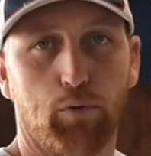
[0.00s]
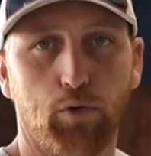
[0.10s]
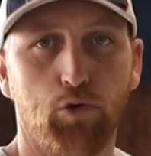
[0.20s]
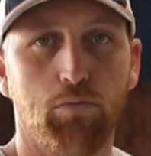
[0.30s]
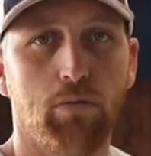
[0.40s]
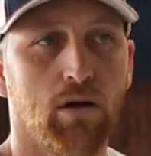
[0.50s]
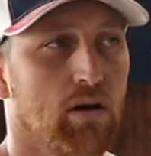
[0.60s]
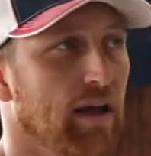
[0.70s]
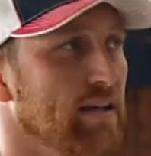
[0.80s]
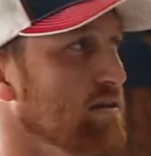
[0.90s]
room
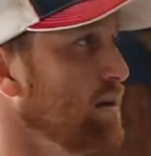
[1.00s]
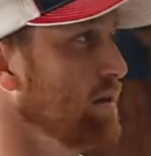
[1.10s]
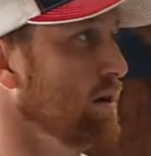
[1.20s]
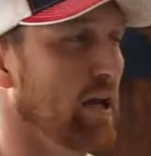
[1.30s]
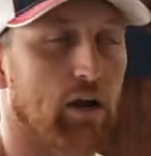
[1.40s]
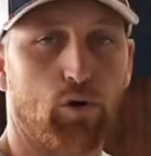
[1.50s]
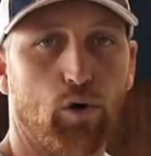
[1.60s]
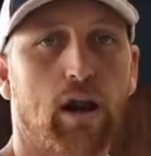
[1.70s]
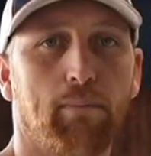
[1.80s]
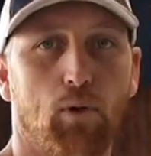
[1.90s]
is gonna look
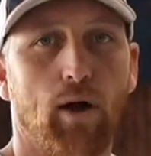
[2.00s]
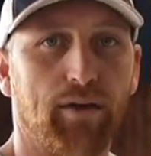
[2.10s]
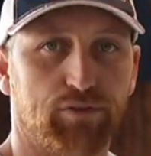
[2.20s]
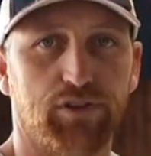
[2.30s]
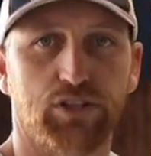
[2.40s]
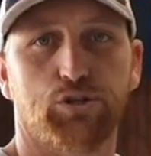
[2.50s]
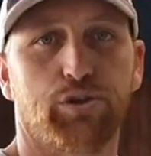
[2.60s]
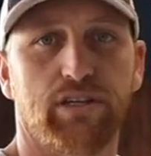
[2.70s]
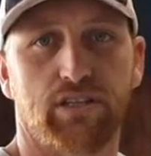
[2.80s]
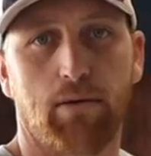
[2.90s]
incredible after these
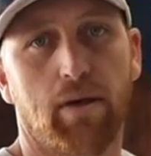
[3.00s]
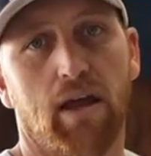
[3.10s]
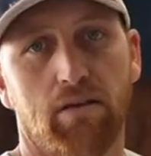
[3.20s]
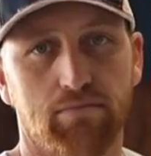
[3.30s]
trees come in.